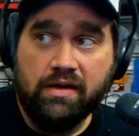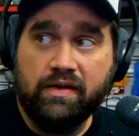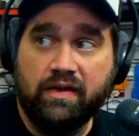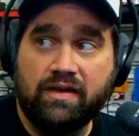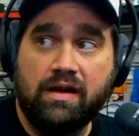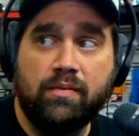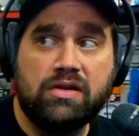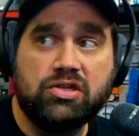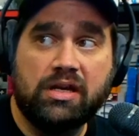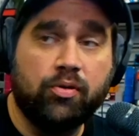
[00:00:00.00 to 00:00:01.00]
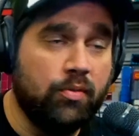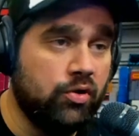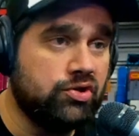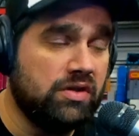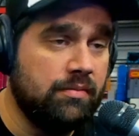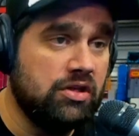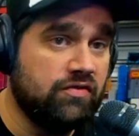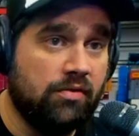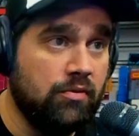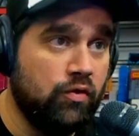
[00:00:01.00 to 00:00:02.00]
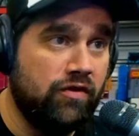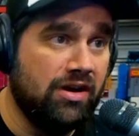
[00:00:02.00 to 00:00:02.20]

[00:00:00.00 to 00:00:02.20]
this isn't an image, like promotional image from the movie.